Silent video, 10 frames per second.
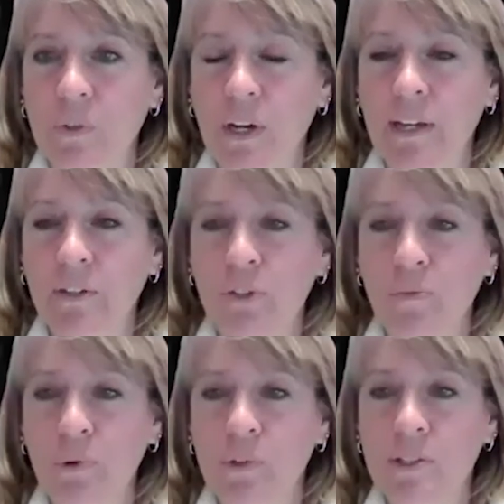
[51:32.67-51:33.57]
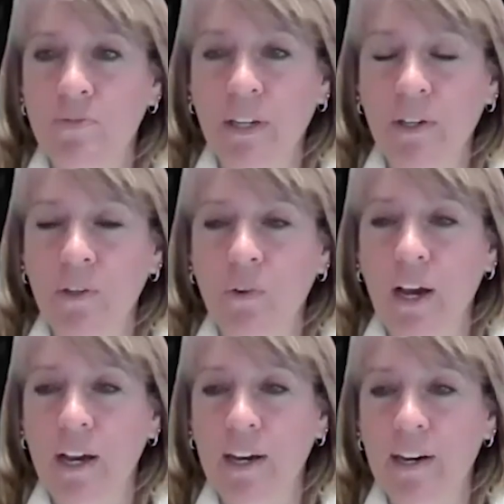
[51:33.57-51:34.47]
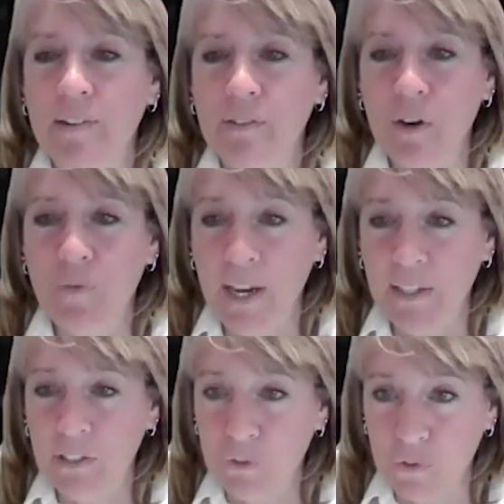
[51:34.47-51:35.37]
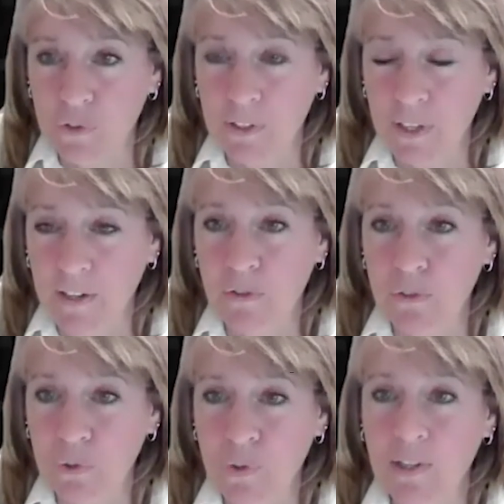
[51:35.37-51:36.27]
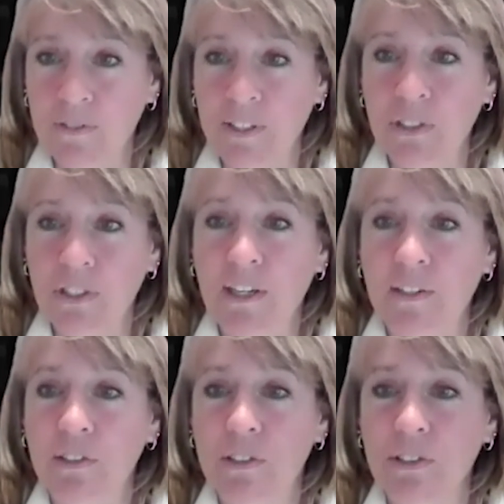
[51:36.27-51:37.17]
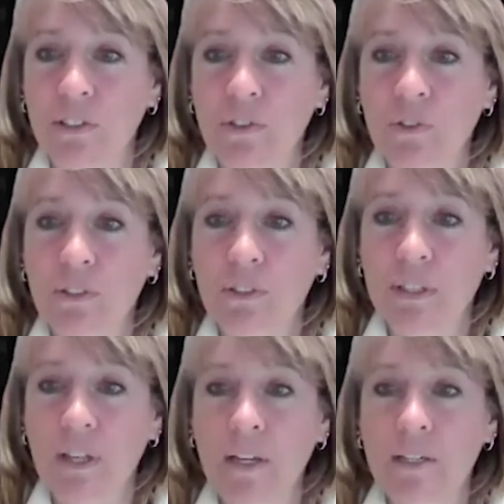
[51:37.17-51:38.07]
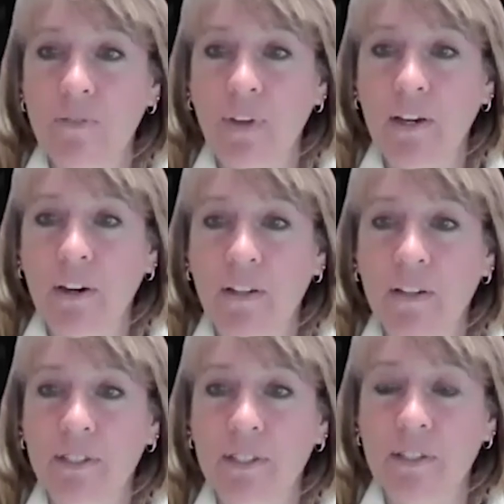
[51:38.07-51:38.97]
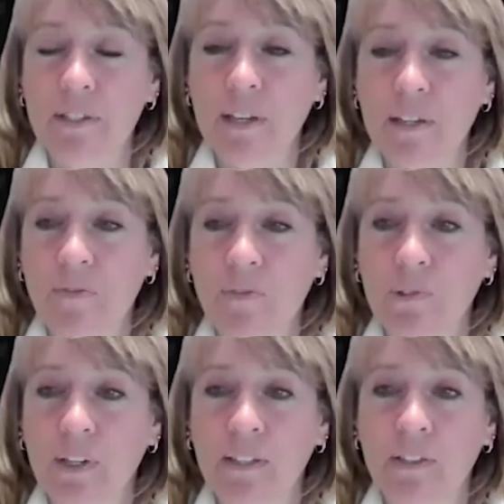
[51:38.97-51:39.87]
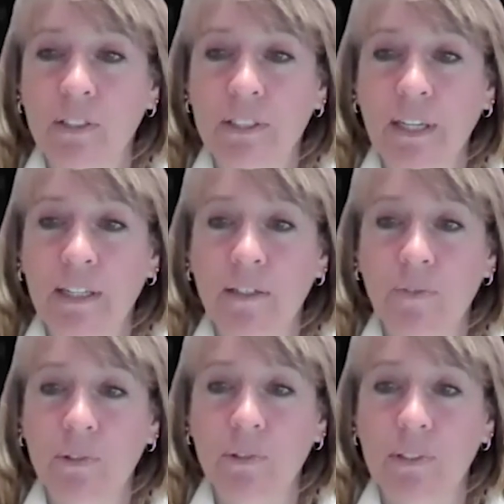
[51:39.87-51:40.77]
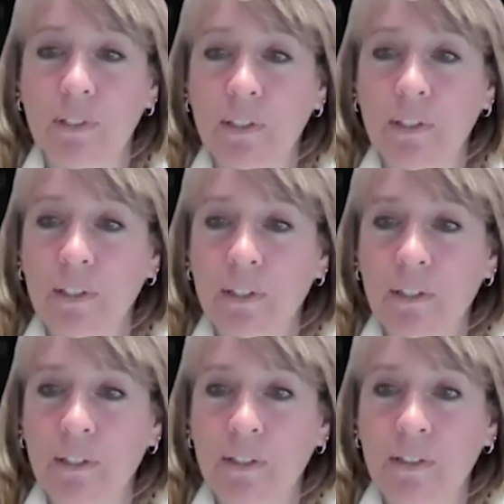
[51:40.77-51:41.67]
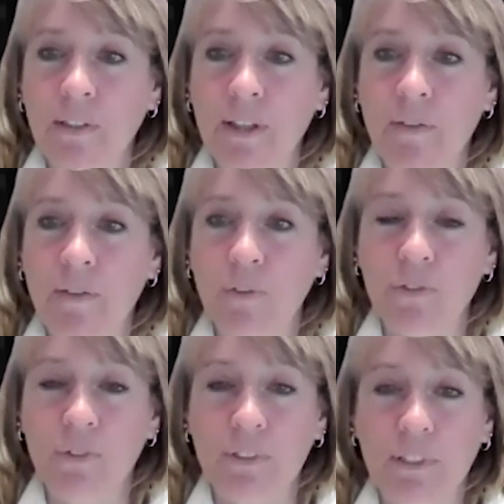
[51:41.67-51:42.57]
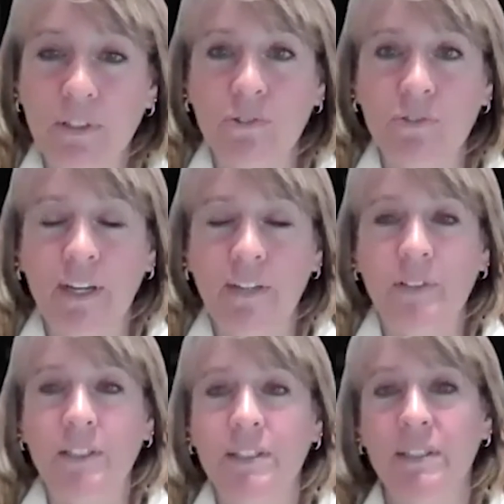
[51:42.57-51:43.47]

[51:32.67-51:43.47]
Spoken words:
What entry points might you have imagined for K through 12 educators and students to make all of this accessible, understandable to them through the Digital Foundry?